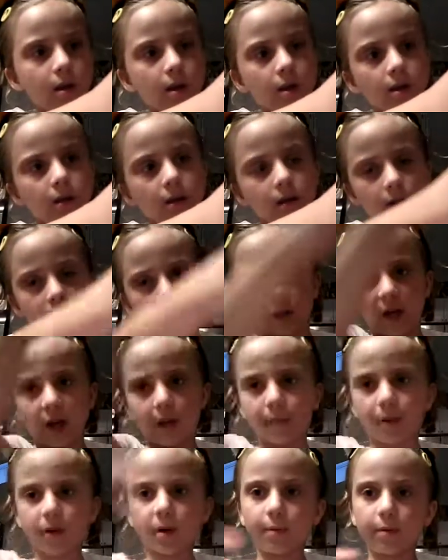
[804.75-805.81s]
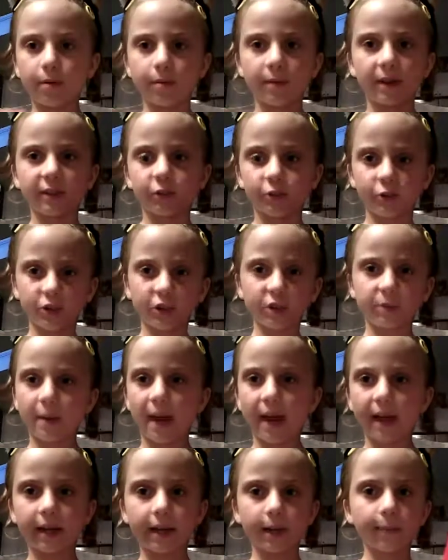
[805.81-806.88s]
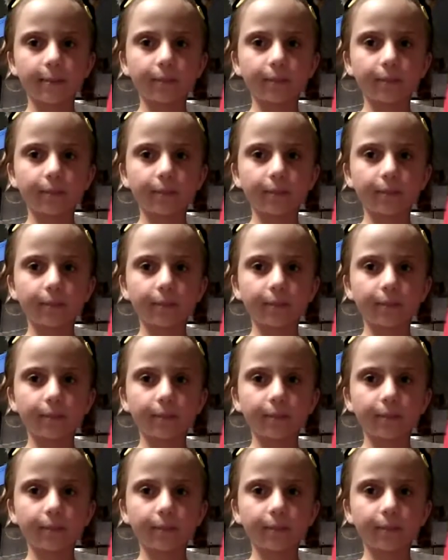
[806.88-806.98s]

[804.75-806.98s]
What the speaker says: because I'm going to put my squishies back.